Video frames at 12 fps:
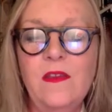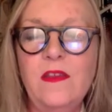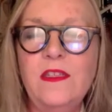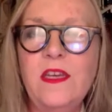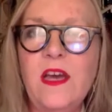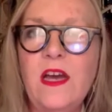The
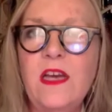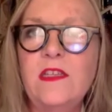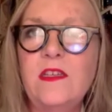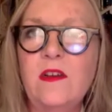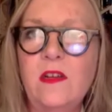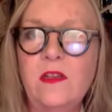ties
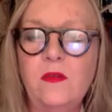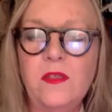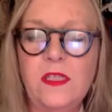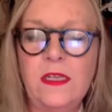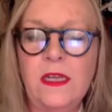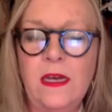are
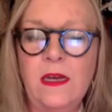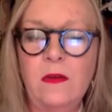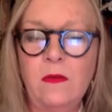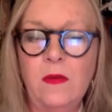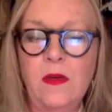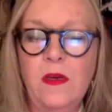looser
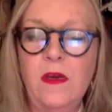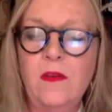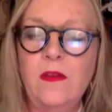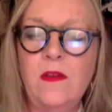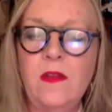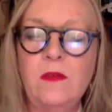now,
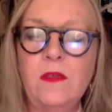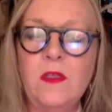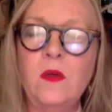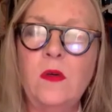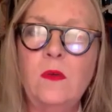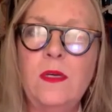though there was
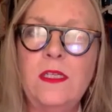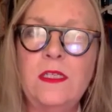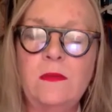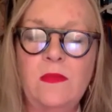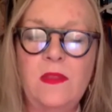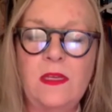always
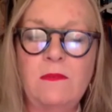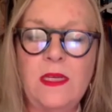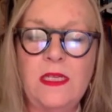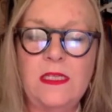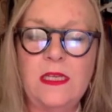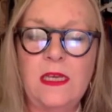something
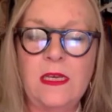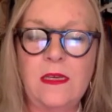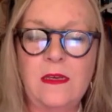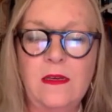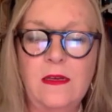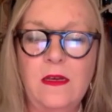missing.
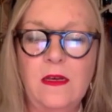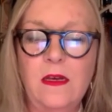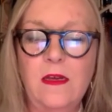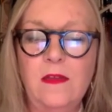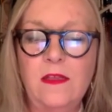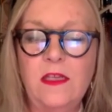
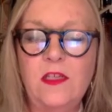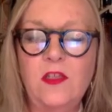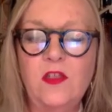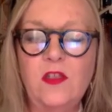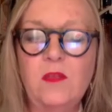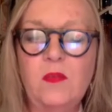This
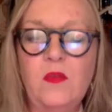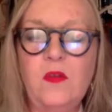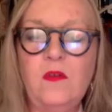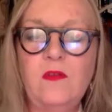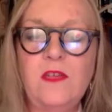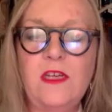just
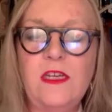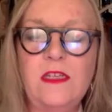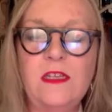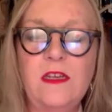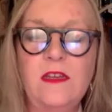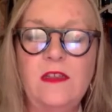proved it,
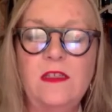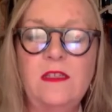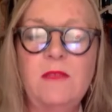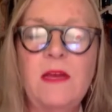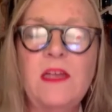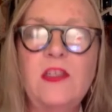the
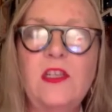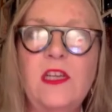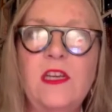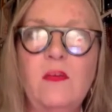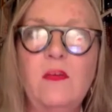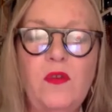
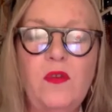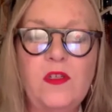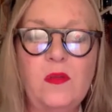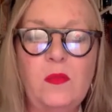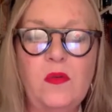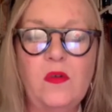smashing of
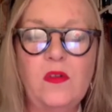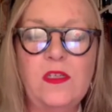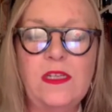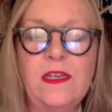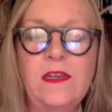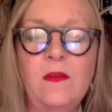brittle
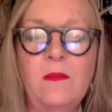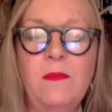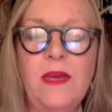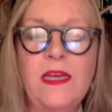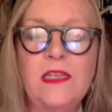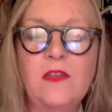porcelain on
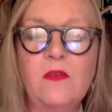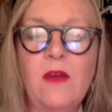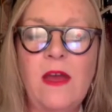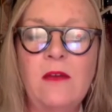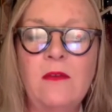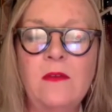baked
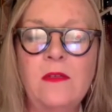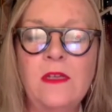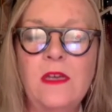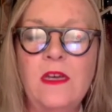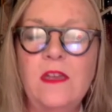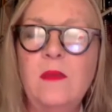ground,
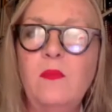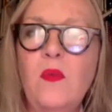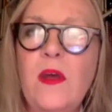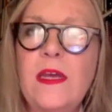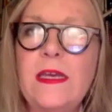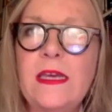the
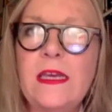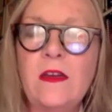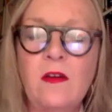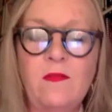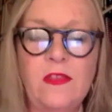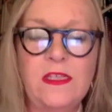breaking
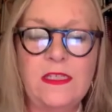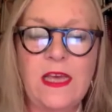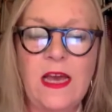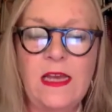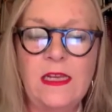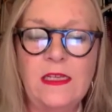of the
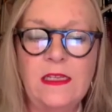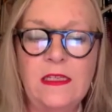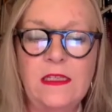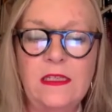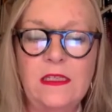silence.